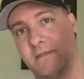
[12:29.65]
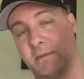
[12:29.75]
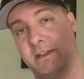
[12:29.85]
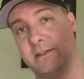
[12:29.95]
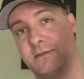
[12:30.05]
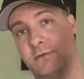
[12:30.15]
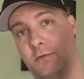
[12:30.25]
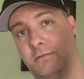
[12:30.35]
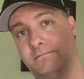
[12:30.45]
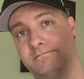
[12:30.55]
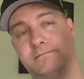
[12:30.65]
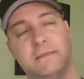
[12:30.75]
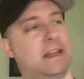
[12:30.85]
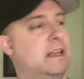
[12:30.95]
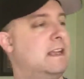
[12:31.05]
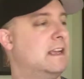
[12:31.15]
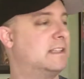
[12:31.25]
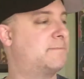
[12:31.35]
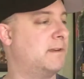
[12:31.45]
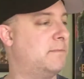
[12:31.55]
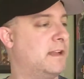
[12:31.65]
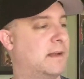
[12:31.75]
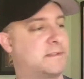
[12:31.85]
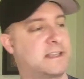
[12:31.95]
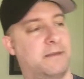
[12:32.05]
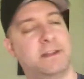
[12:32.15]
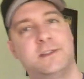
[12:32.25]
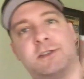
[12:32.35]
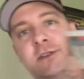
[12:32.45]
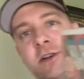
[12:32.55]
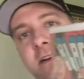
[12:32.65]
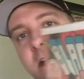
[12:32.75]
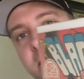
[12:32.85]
But that's cool. It's pretty beat up. It's got a big chunk out of